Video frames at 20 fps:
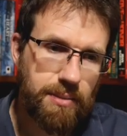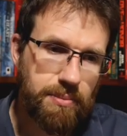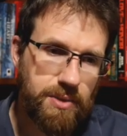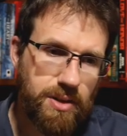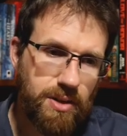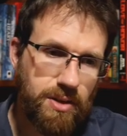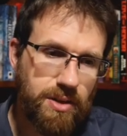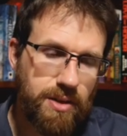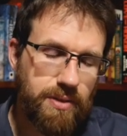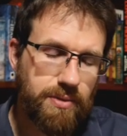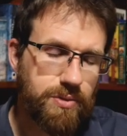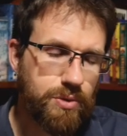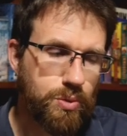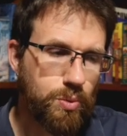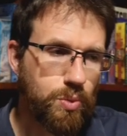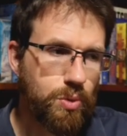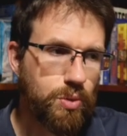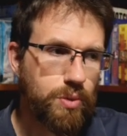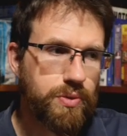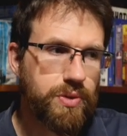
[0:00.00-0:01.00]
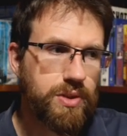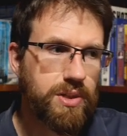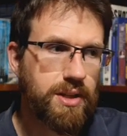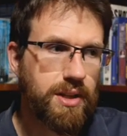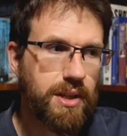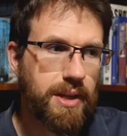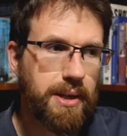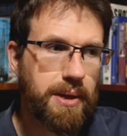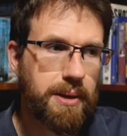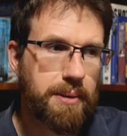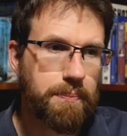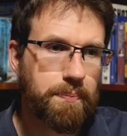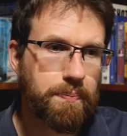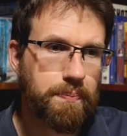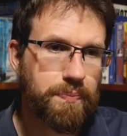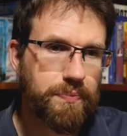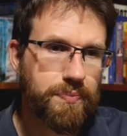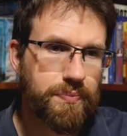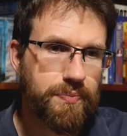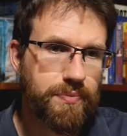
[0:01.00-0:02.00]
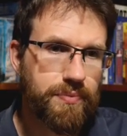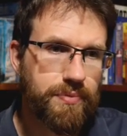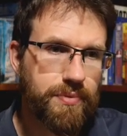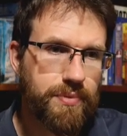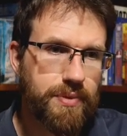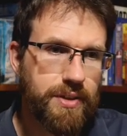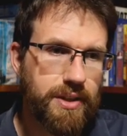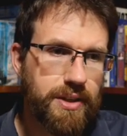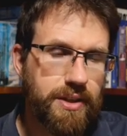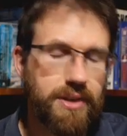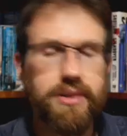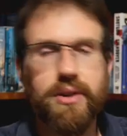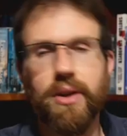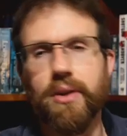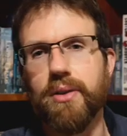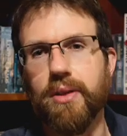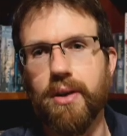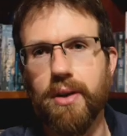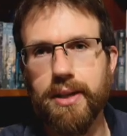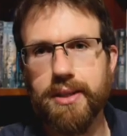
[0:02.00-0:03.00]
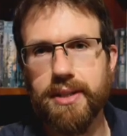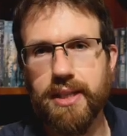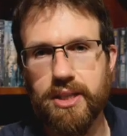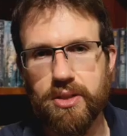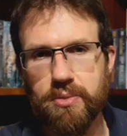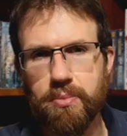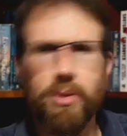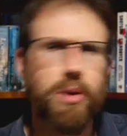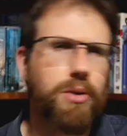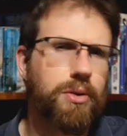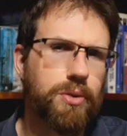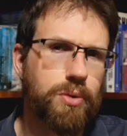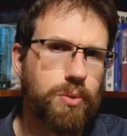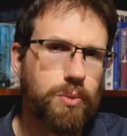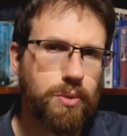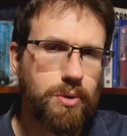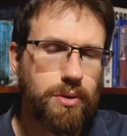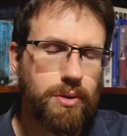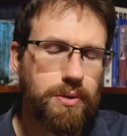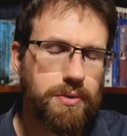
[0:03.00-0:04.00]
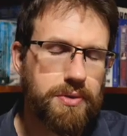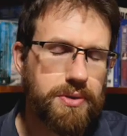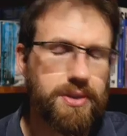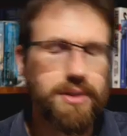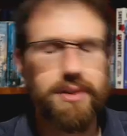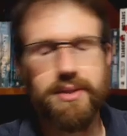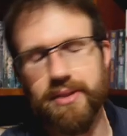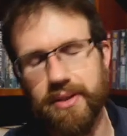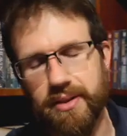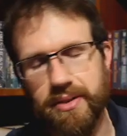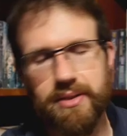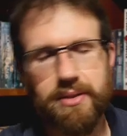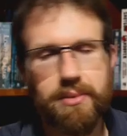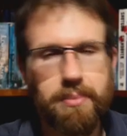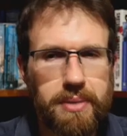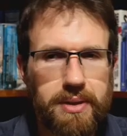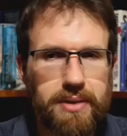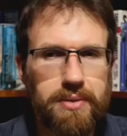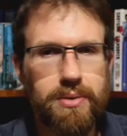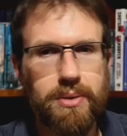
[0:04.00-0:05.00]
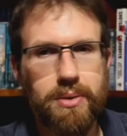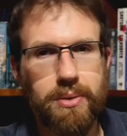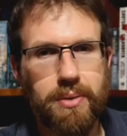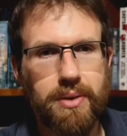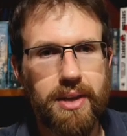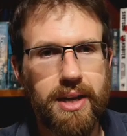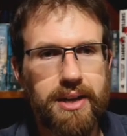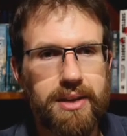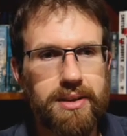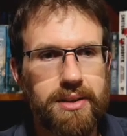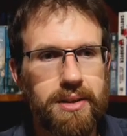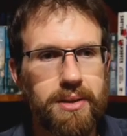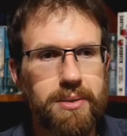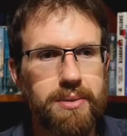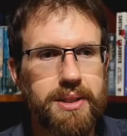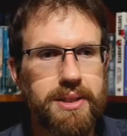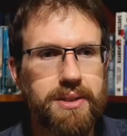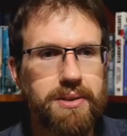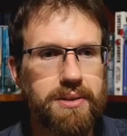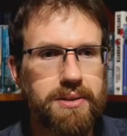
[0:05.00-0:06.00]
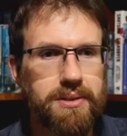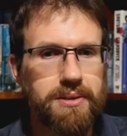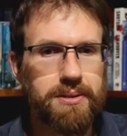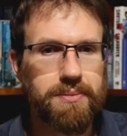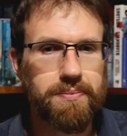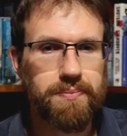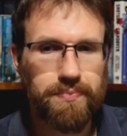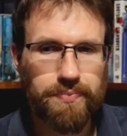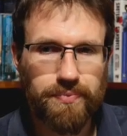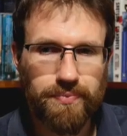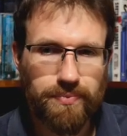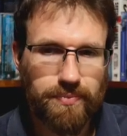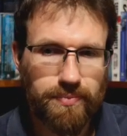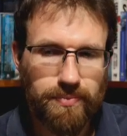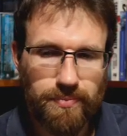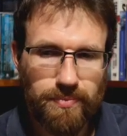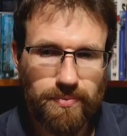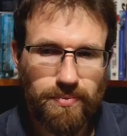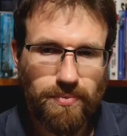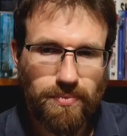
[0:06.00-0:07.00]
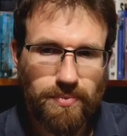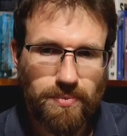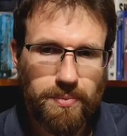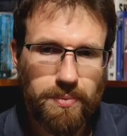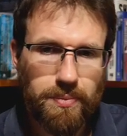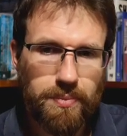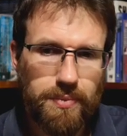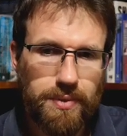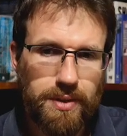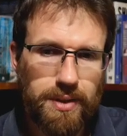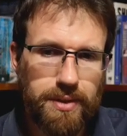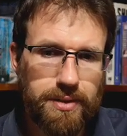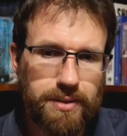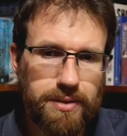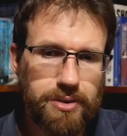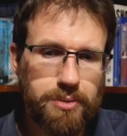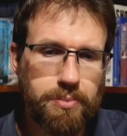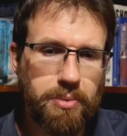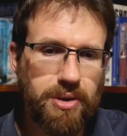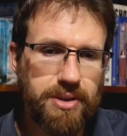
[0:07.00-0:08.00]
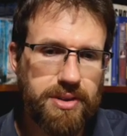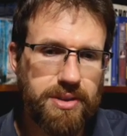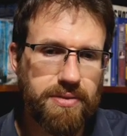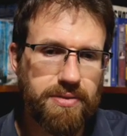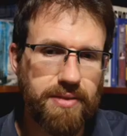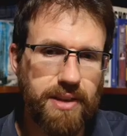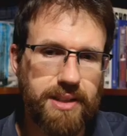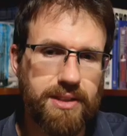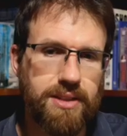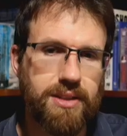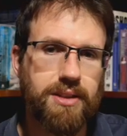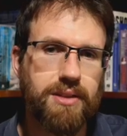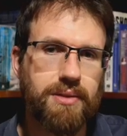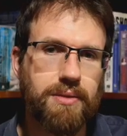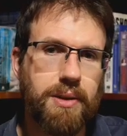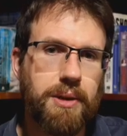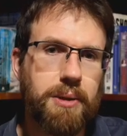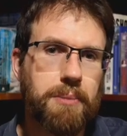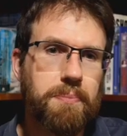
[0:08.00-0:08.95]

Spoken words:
dive dwarfs, don't like these modern dwarfs, and so there's a bit of all that going on. And despite the fact that